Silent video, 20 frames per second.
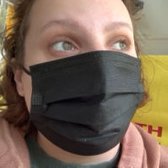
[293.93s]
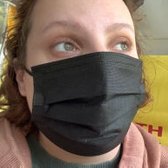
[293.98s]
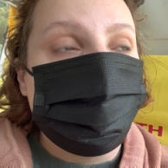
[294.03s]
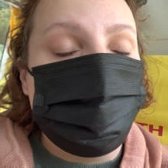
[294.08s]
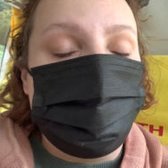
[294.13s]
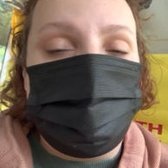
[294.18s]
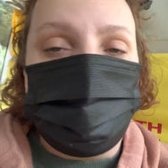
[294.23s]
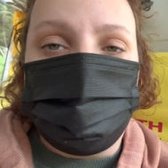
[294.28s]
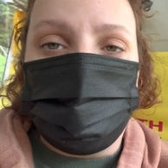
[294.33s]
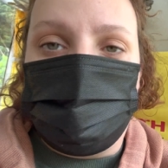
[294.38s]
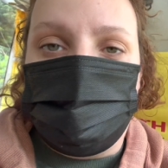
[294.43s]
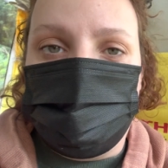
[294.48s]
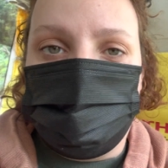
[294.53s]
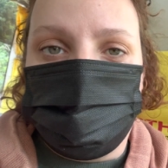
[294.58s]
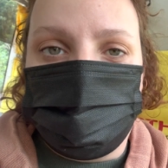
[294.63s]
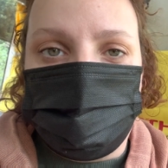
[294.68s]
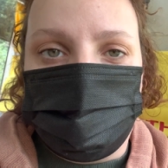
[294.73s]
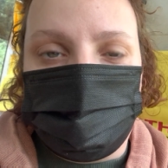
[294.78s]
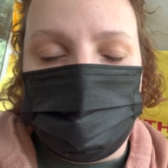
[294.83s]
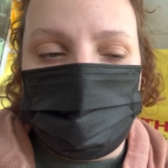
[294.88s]
But it's really
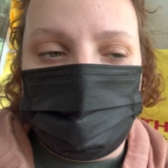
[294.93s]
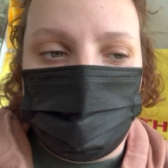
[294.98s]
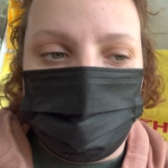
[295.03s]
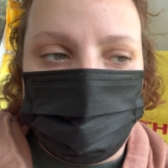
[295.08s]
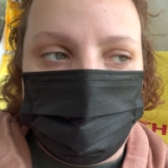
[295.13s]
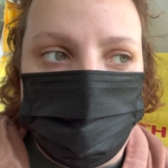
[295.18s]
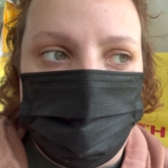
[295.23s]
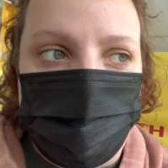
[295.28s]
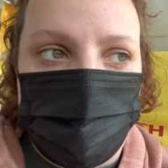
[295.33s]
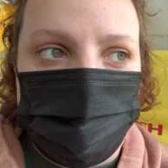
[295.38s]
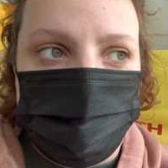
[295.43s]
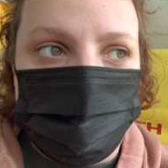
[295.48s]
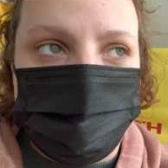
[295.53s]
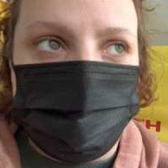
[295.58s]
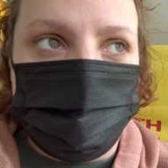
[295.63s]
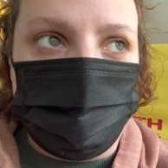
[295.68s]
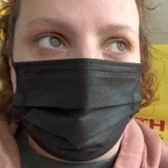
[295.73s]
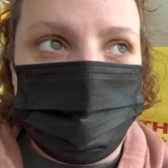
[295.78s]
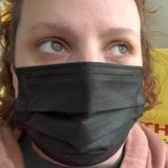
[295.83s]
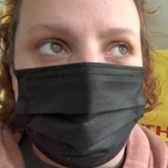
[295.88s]
interesting. There's loads of furniture
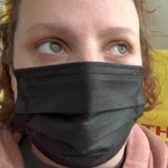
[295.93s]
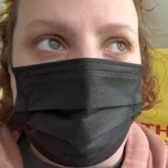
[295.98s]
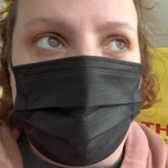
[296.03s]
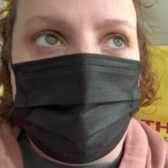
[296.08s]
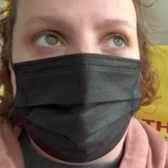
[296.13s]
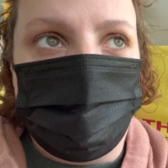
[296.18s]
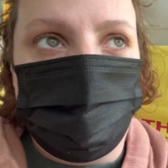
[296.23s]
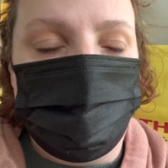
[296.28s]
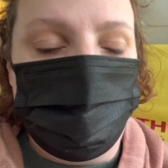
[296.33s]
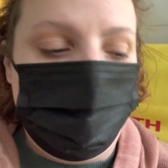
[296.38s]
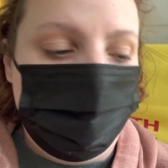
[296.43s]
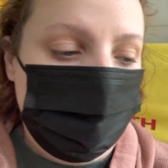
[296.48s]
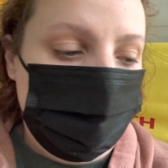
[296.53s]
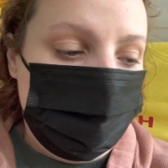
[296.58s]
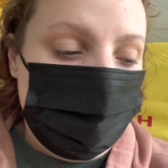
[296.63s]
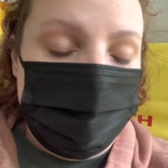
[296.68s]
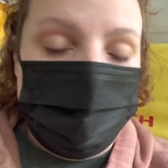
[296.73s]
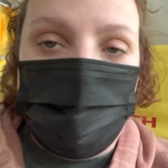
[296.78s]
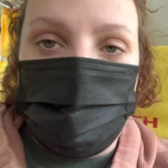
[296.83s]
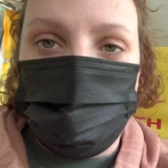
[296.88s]
shops around, and all
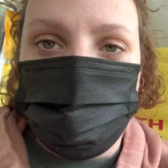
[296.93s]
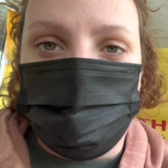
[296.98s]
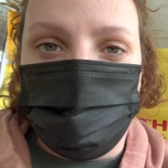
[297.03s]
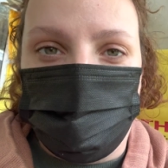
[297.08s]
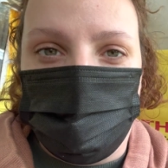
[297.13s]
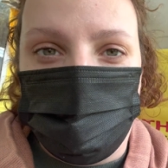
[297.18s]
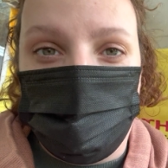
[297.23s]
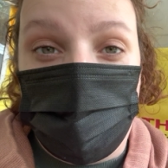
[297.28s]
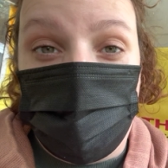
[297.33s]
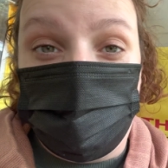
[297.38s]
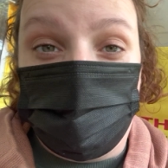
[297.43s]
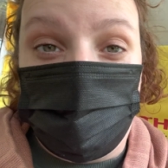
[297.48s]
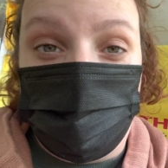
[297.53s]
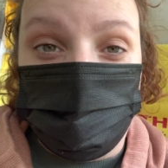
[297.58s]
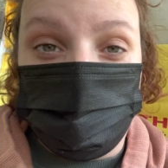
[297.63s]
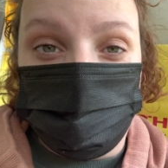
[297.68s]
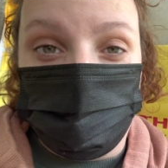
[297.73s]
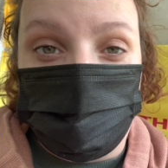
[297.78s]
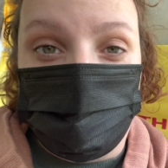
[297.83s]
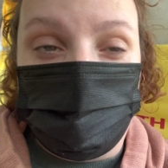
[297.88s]
the nature and the
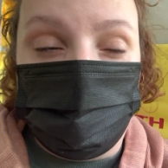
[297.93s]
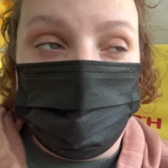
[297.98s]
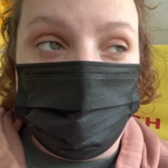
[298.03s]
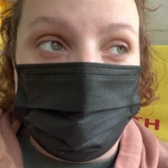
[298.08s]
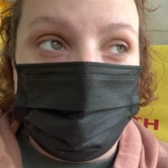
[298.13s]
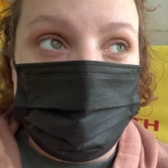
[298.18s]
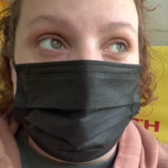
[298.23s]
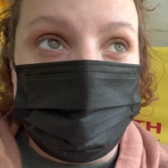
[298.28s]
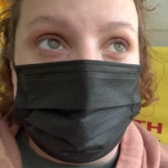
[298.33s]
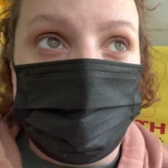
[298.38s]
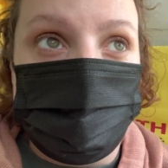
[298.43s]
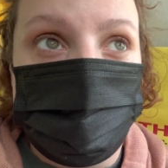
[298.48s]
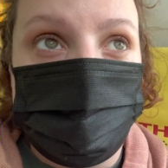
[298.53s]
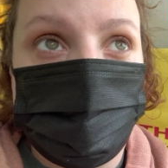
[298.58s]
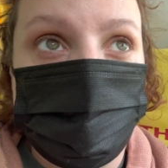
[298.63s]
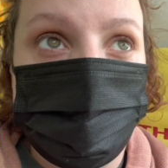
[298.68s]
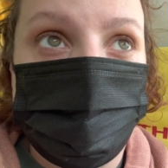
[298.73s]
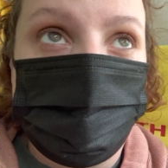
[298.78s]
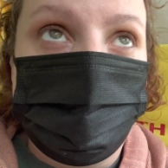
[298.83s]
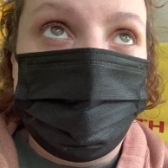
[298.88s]
wildlife's really cool to see.
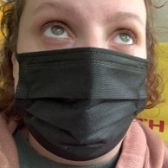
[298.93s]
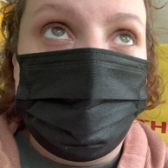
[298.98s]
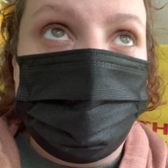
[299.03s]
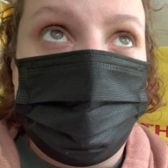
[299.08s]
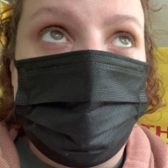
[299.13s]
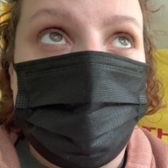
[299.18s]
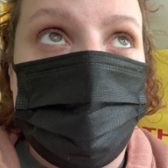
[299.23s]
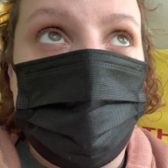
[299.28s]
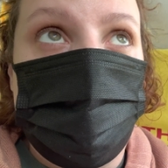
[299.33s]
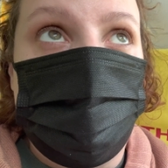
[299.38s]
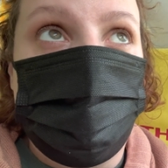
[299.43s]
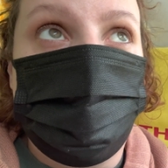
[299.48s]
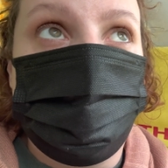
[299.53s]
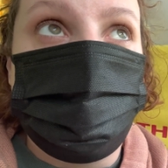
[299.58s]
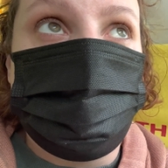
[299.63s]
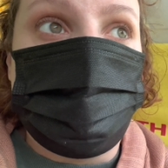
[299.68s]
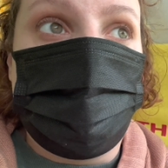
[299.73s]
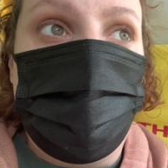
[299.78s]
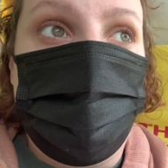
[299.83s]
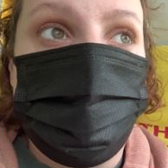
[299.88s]

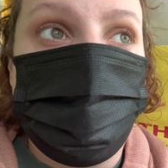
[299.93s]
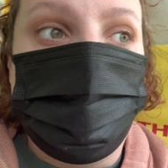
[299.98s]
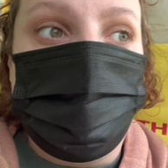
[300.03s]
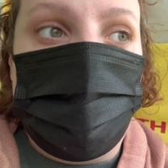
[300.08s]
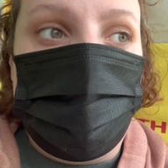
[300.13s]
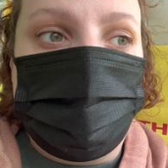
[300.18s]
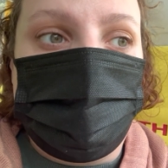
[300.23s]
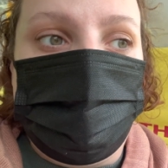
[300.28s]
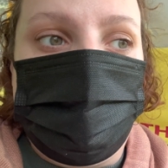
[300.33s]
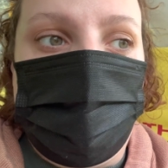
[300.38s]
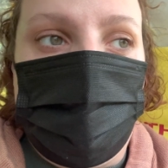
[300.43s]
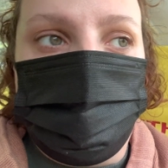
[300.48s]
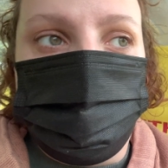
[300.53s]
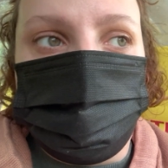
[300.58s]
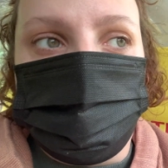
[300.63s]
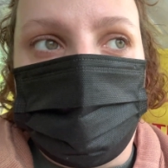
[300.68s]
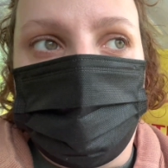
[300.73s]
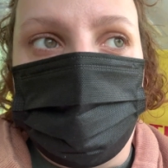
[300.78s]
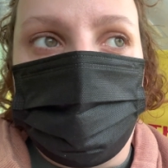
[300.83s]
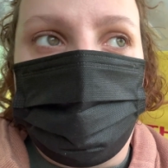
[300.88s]
So hopefully I can
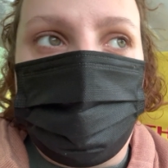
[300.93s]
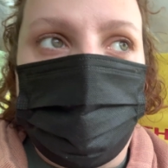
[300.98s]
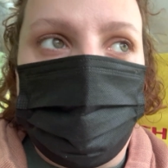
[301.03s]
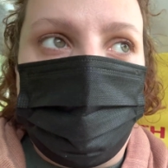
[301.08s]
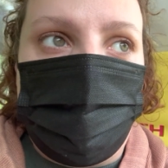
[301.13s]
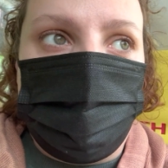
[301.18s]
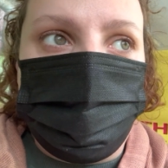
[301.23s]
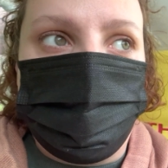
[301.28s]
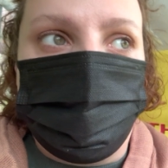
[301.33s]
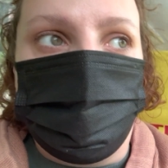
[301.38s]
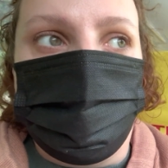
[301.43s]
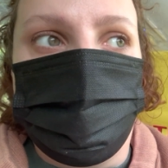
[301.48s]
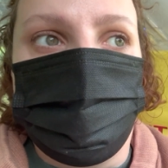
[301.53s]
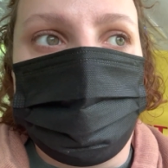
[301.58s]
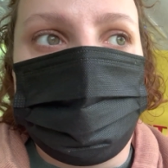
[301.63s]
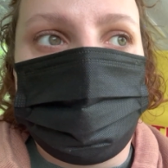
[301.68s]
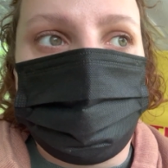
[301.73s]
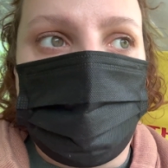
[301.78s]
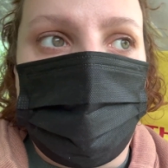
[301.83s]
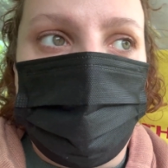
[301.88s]
capture a little bit of that for you
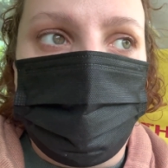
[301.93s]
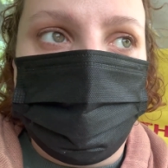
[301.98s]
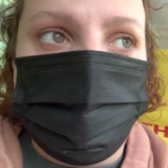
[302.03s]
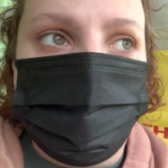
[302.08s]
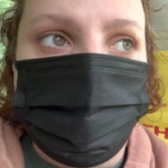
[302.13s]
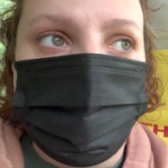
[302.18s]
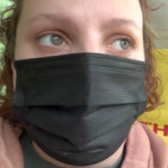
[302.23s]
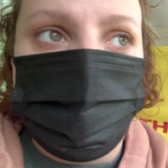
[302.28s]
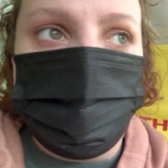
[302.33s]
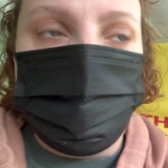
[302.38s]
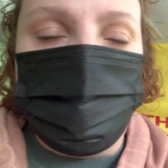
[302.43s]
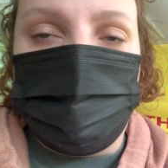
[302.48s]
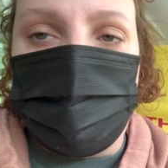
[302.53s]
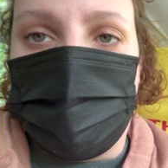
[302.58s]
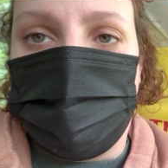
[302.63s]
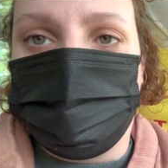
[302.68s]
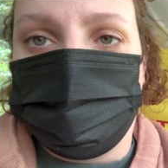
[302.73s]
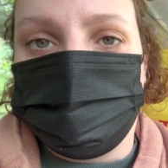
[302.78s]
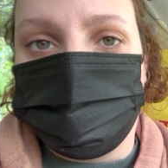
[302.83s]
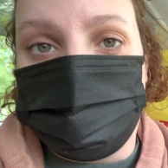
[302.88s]
as well. But
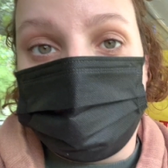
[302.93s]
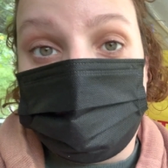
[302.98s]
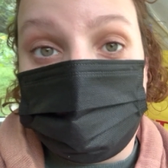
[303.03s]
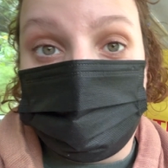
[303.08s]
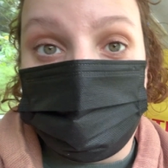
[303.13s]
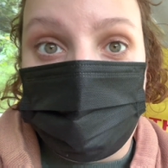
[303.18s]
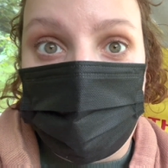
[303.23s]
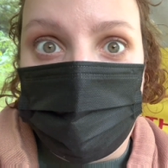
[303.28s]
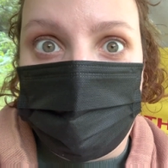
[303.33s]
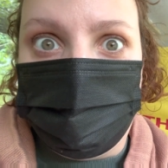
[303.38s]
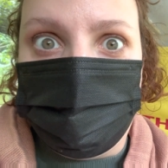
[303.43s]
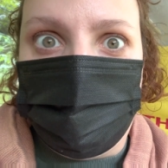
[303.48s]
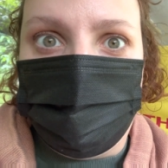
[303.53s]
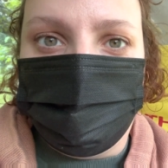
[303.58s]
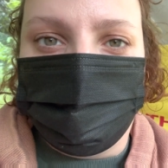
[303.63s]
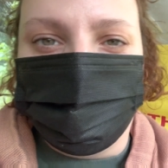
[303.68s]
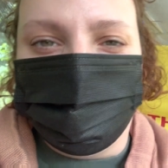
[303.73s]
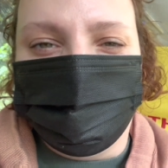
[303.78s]
yeah, we're still getting there.